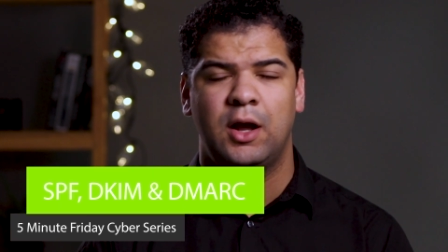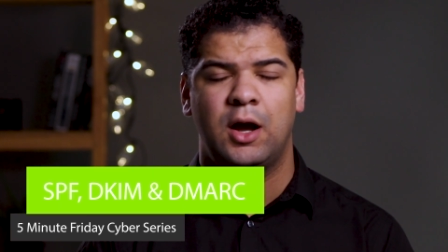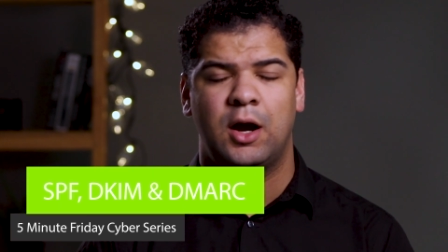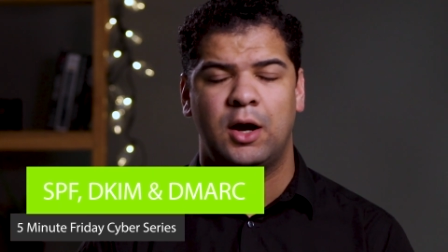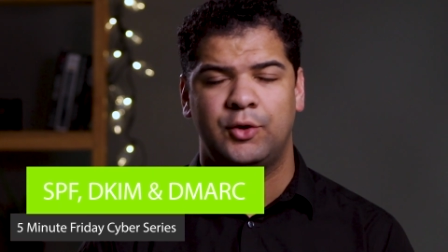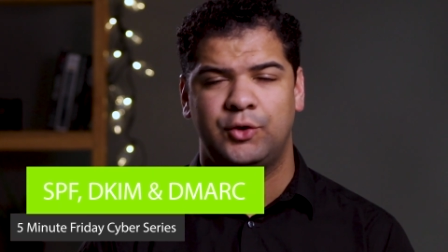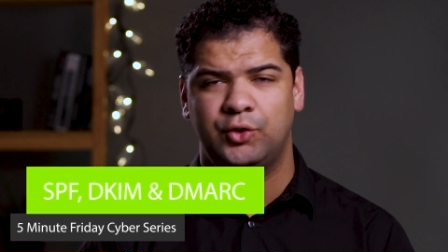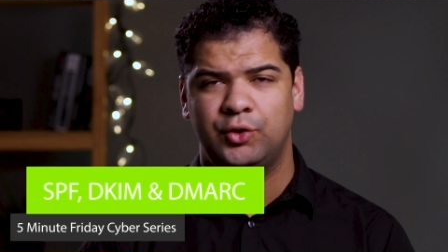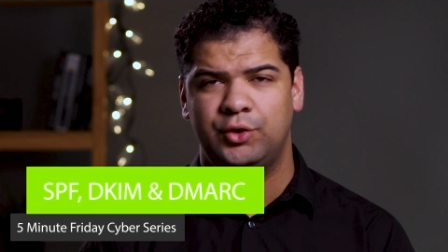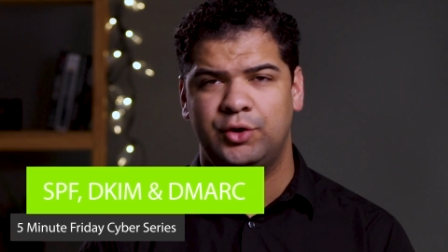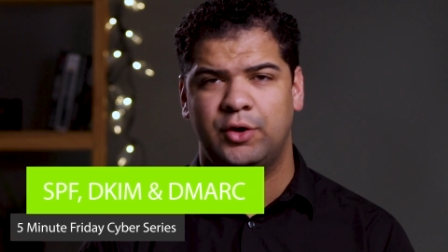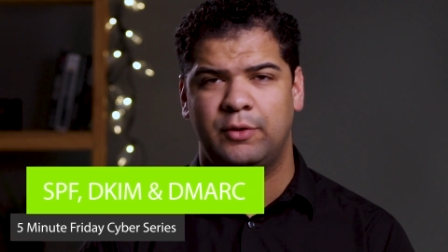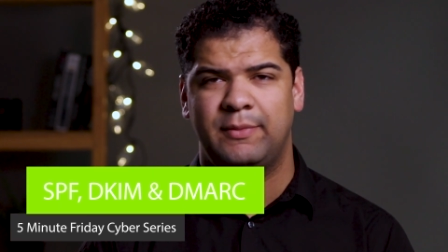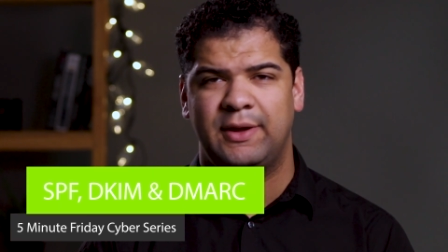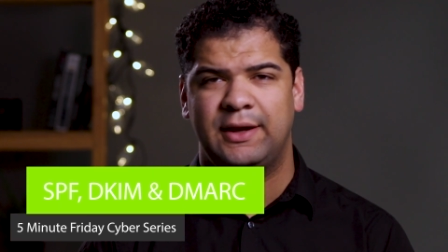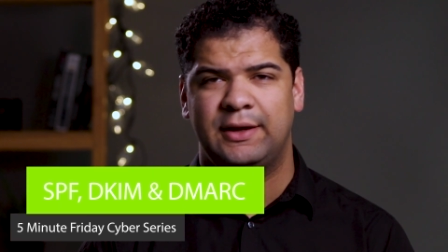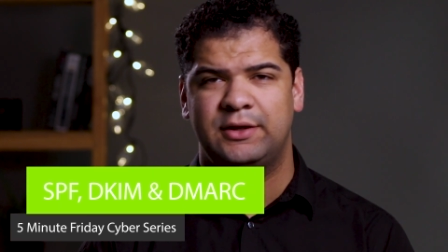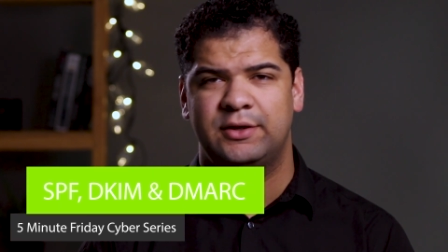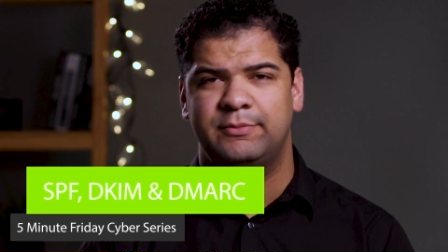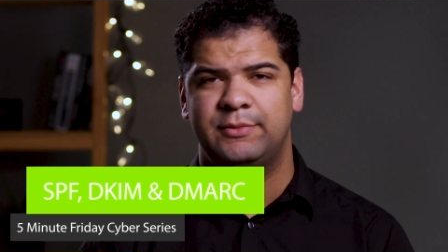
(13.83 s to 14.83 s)
on your
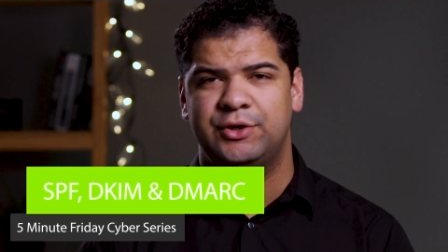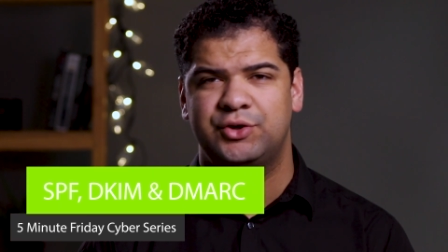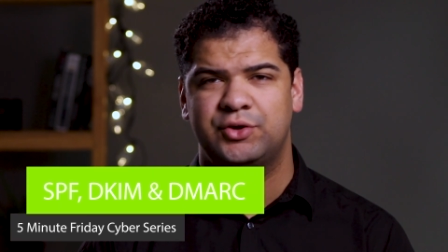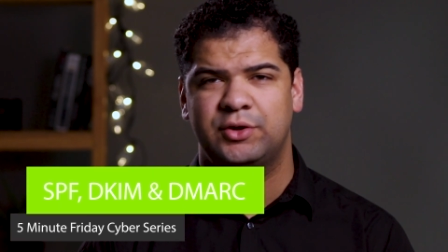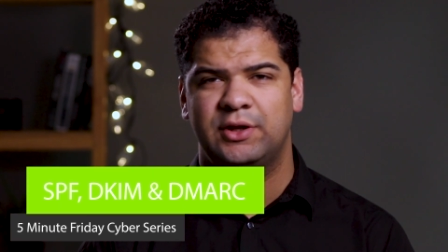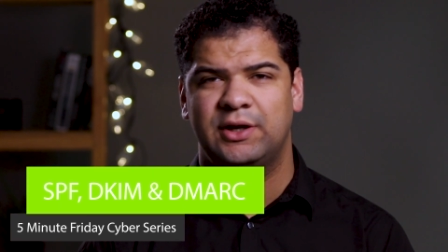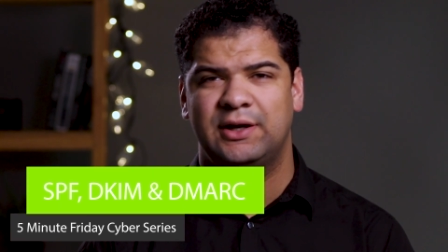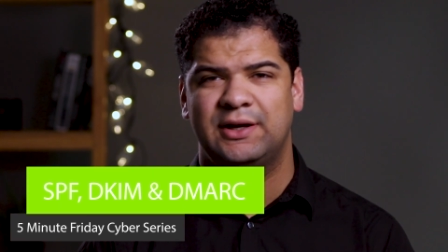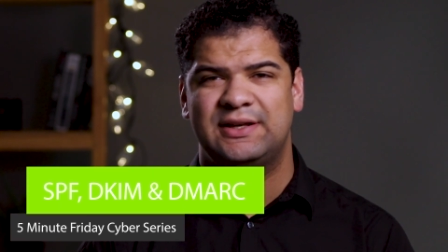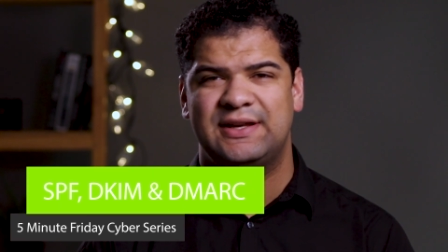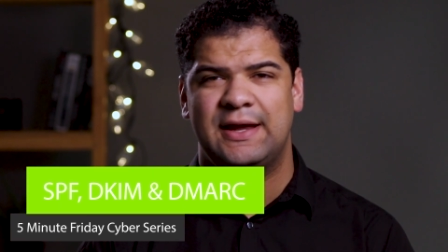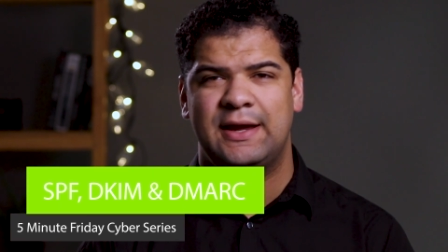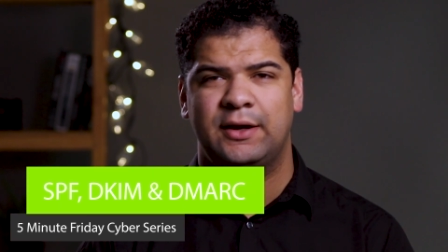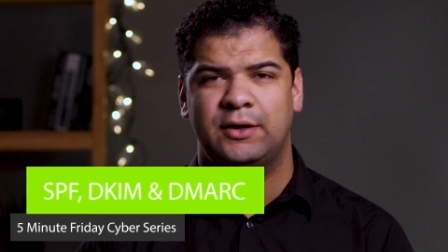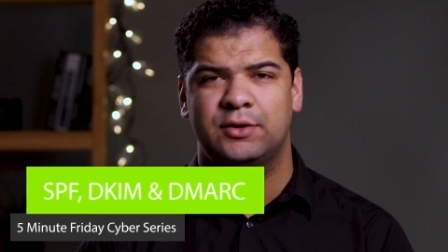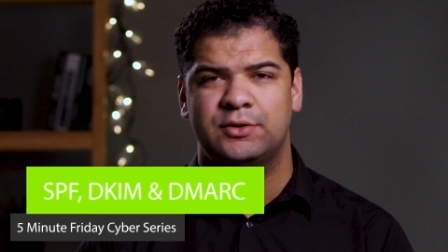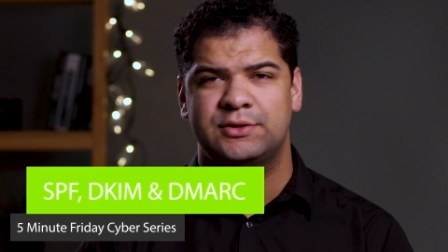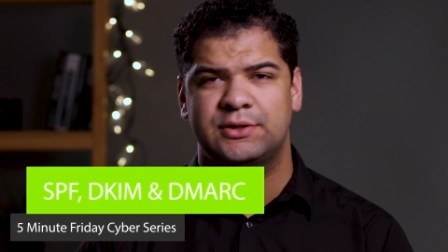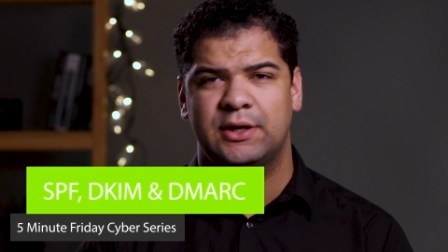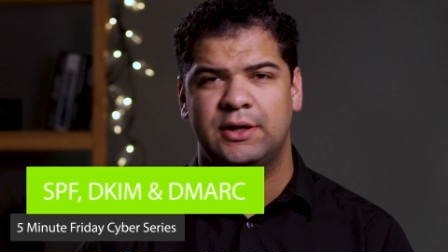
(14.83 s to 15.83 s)
domain to be sure that
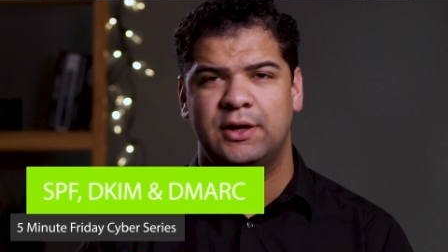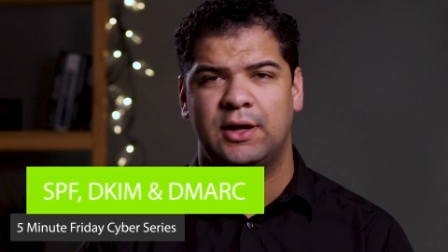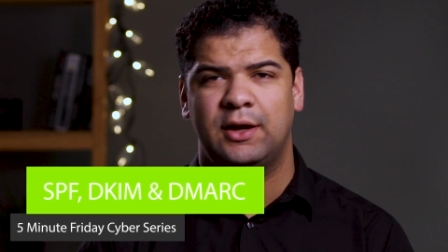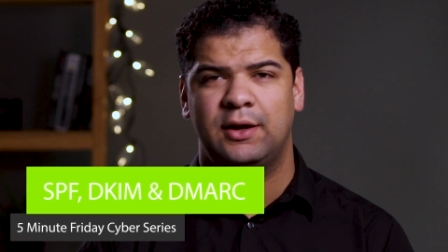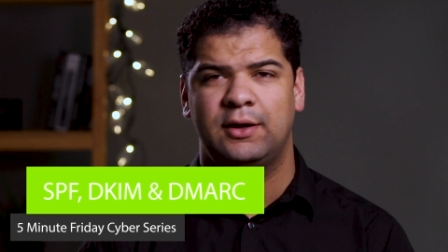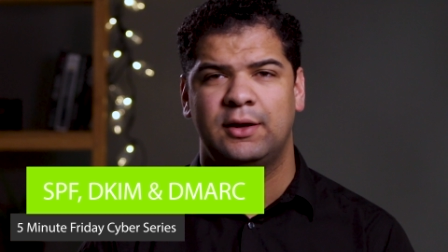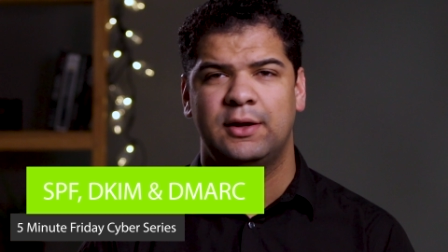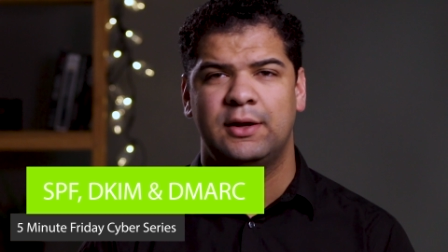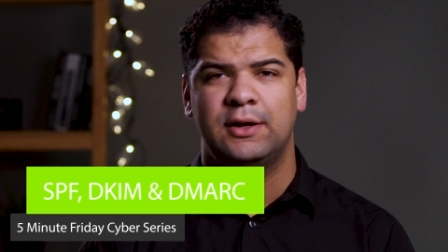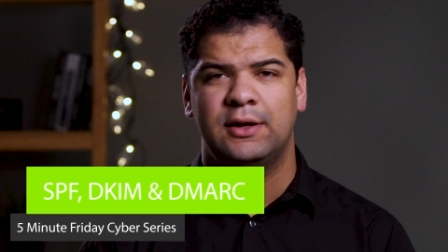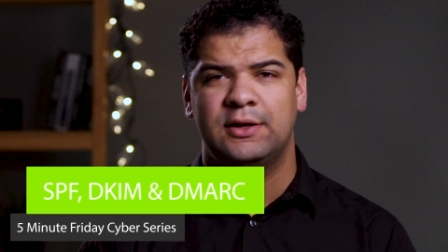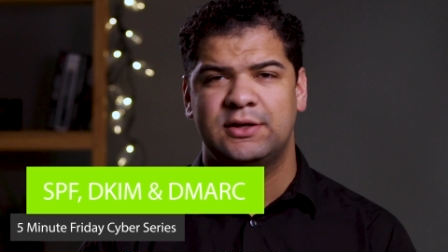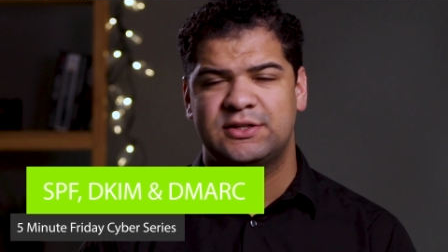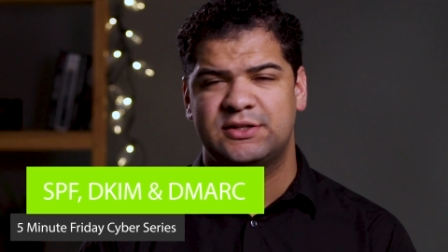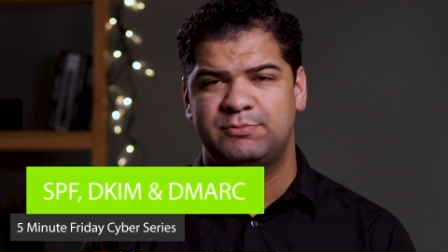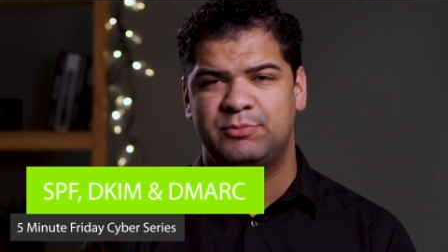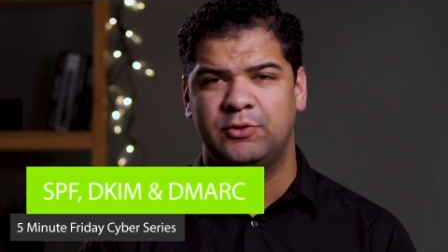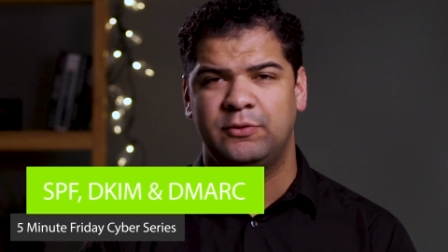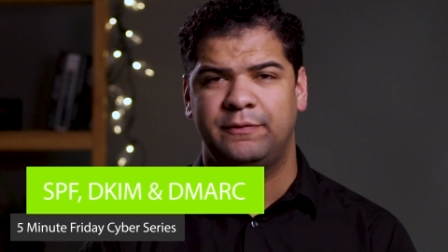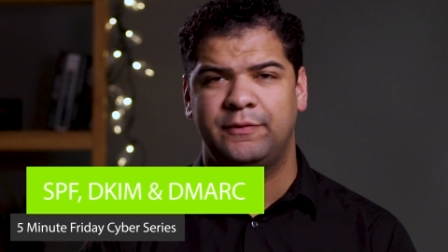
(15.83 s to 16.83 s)
attackers cannot
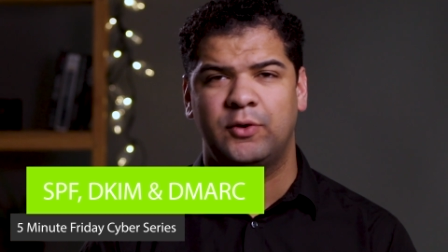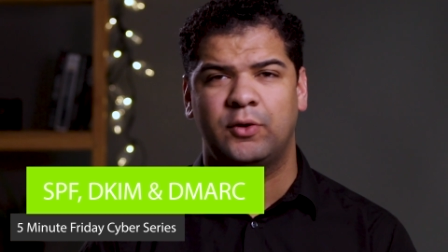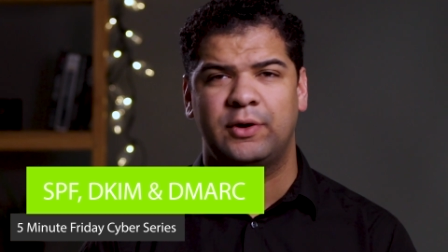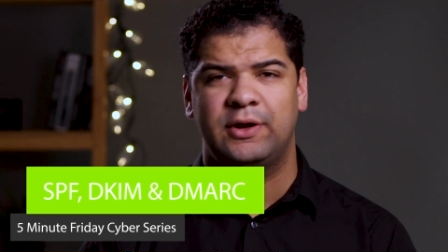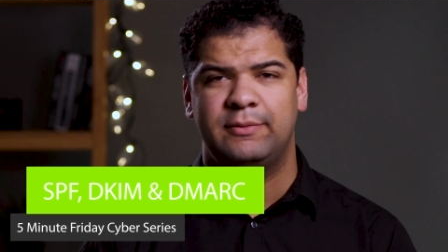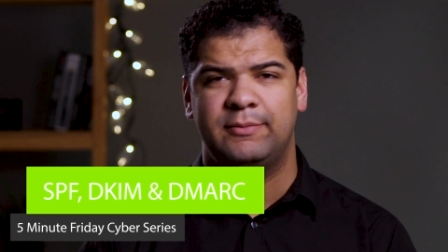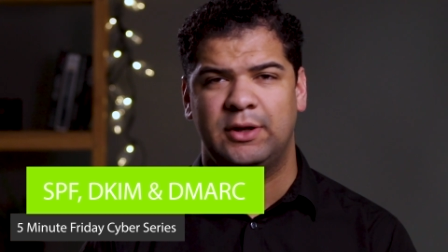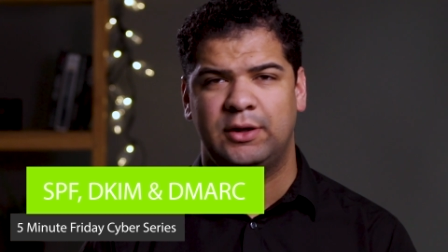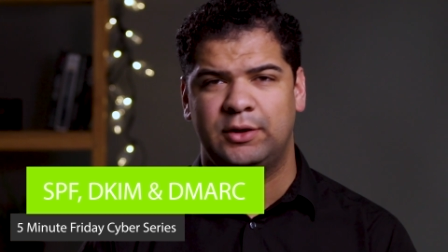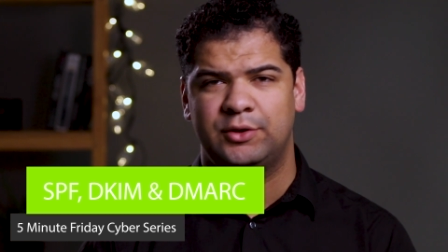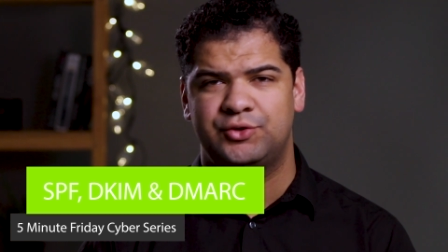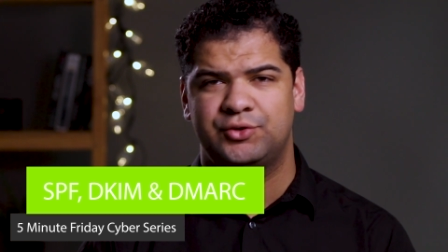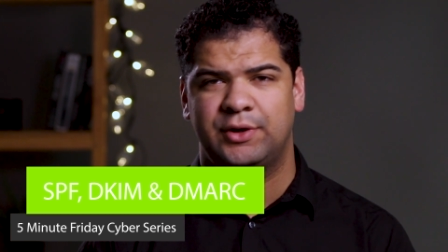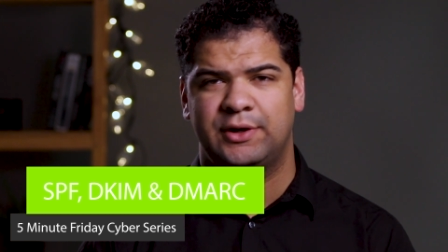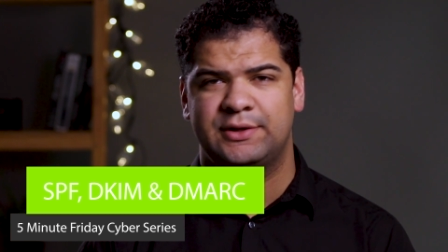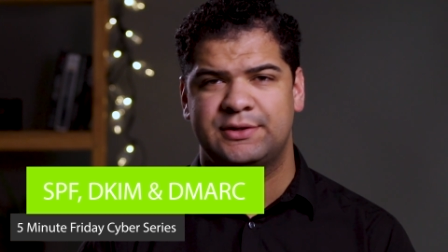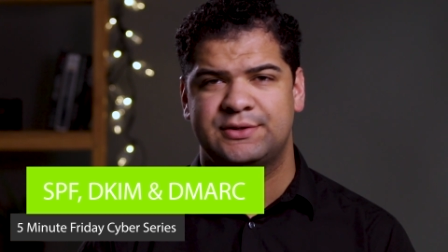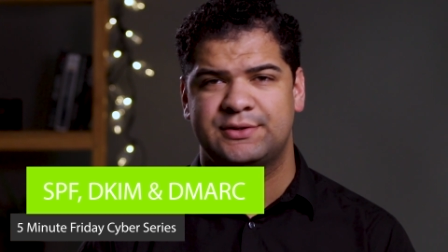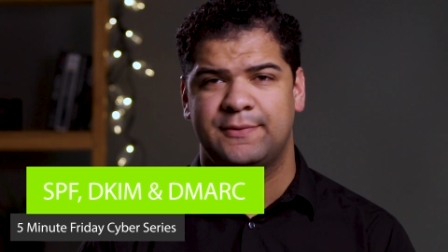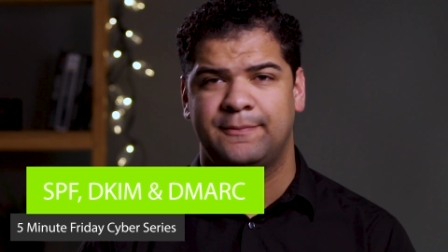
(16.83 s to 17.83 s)
spoof your email
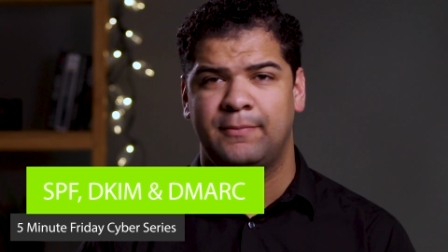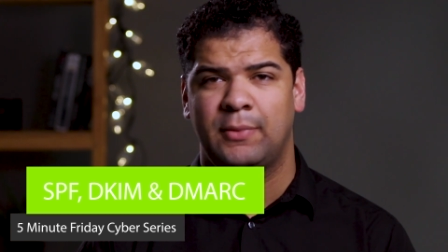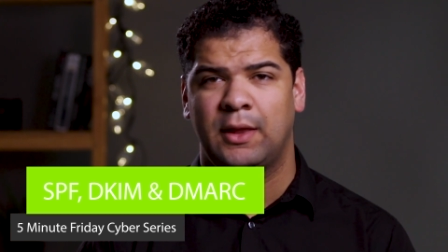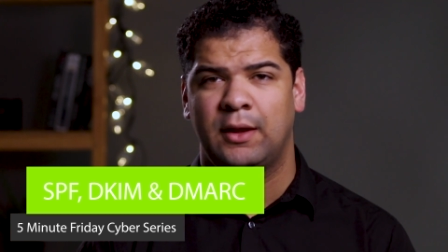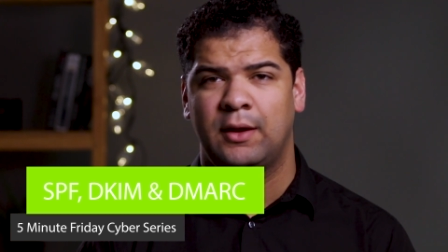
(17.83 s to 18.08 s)
address.